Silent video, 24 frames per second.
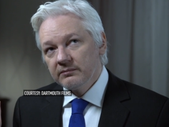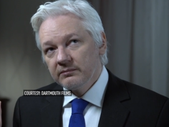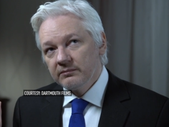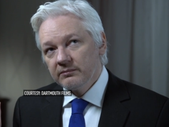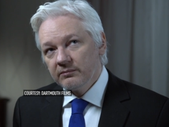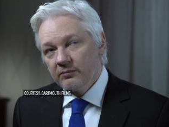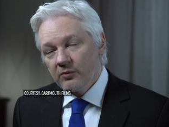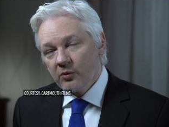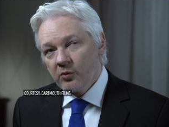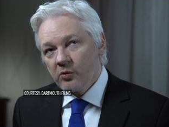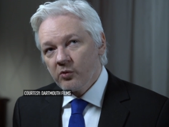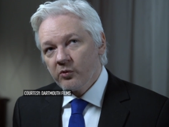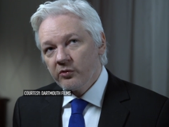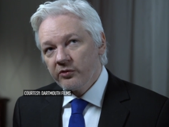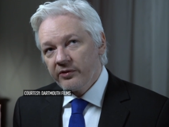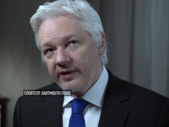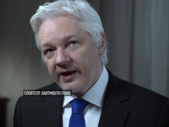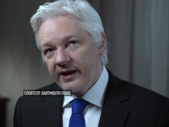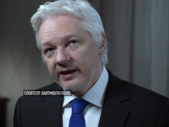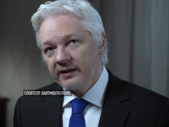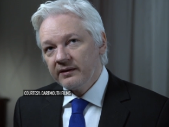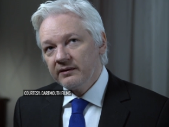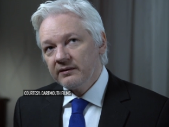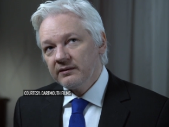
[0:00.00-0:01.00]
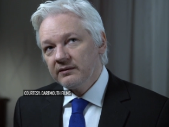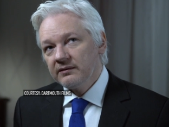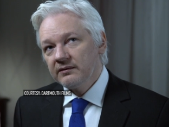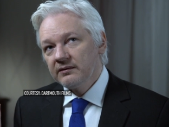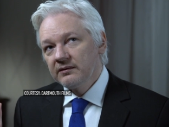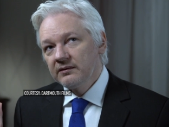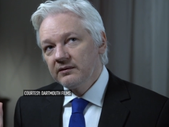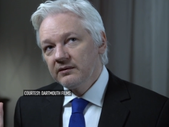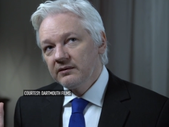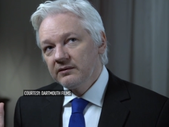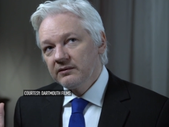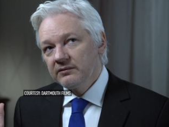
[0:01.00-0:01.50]
more than
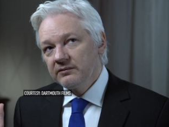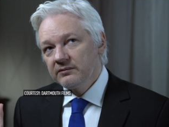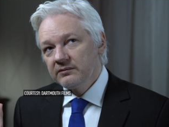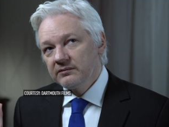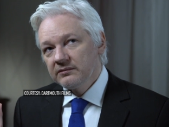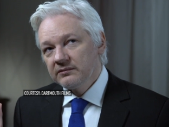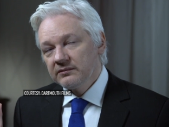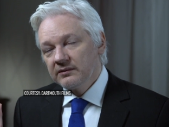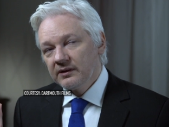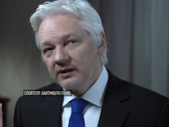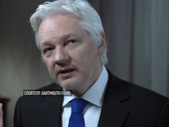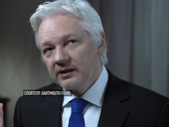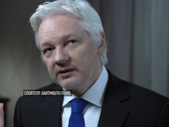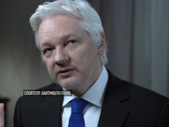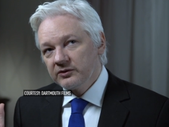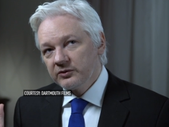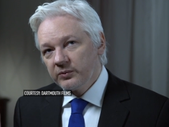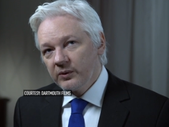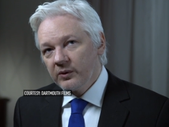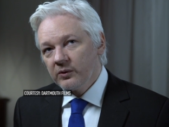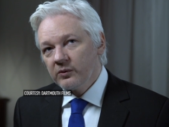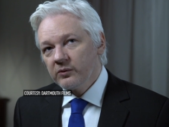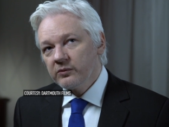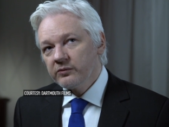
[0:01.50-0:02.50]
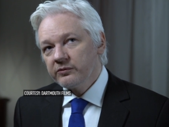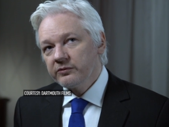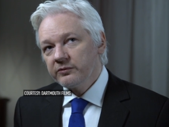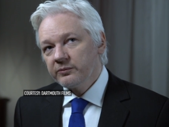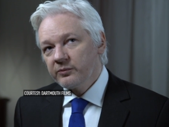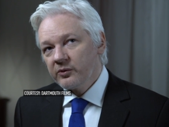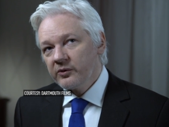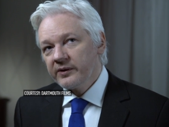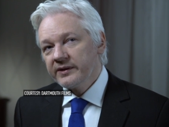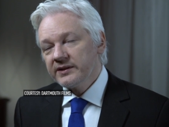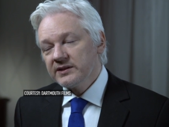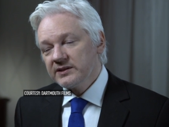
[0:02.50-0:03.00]

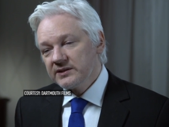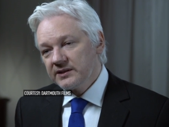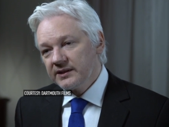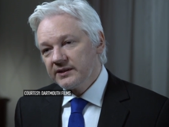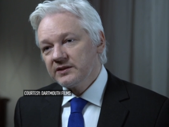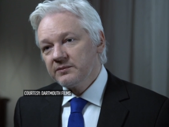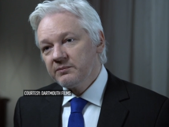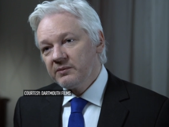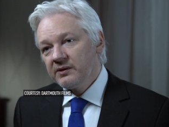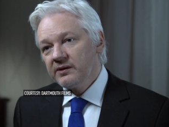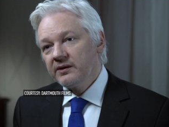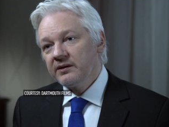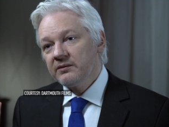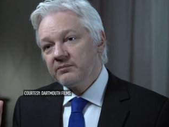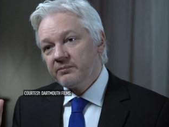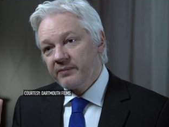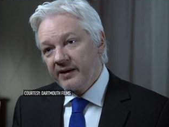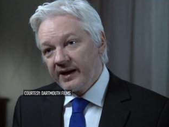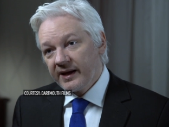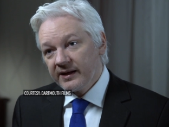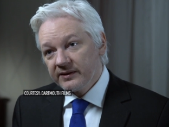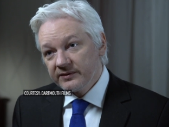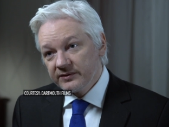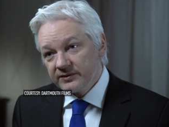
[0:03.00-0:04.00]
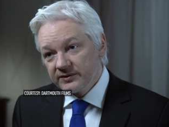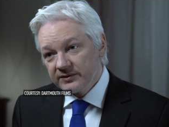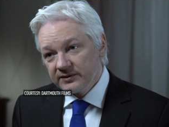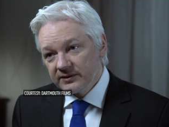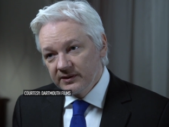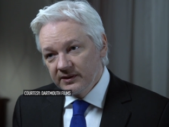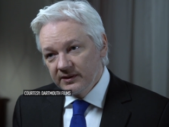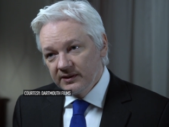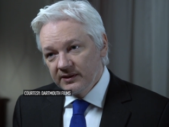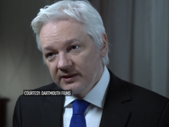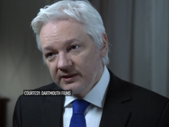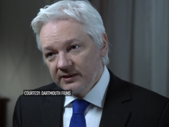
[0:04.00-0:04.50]
£12.6 million.
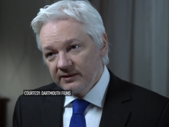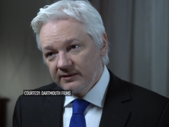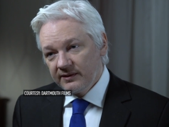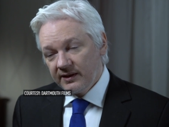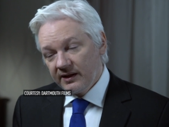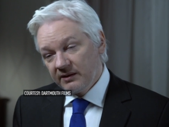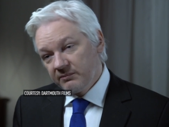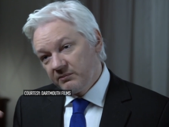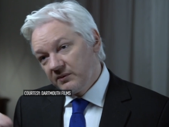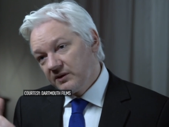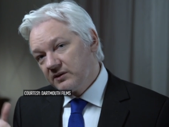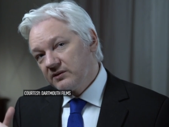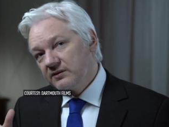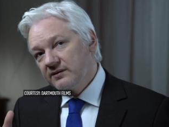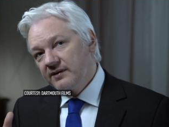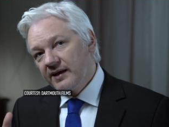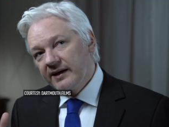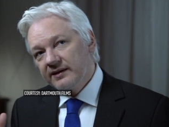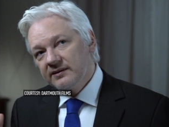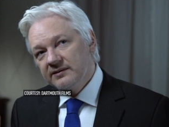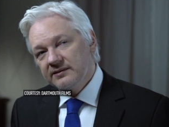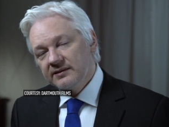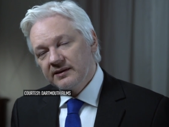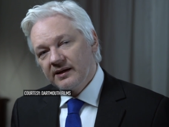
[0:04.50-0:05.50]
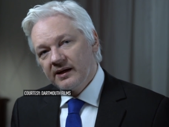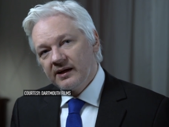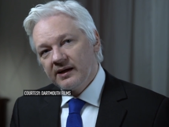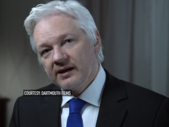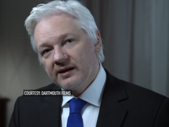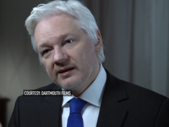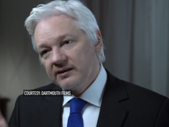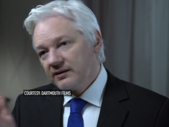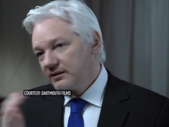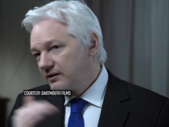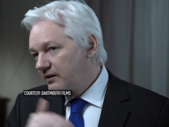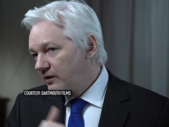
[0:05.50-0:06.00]
They admitted that
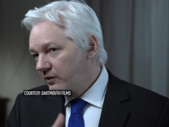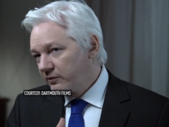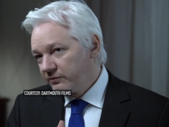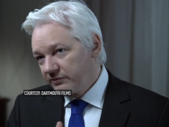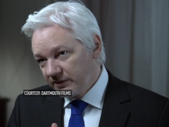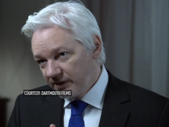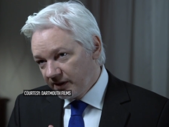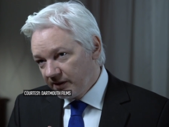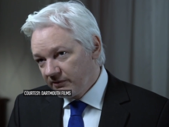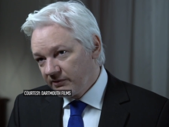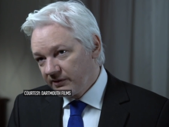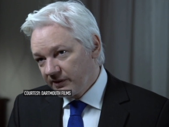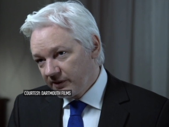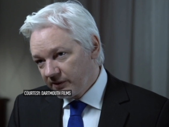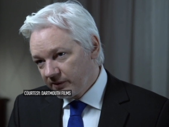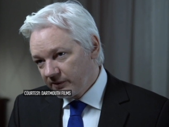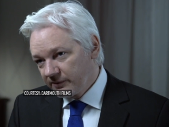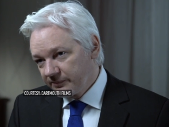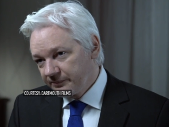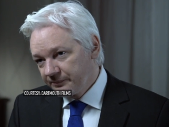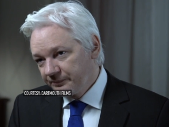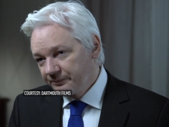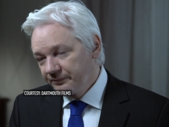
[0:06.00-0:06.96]
over a year ago.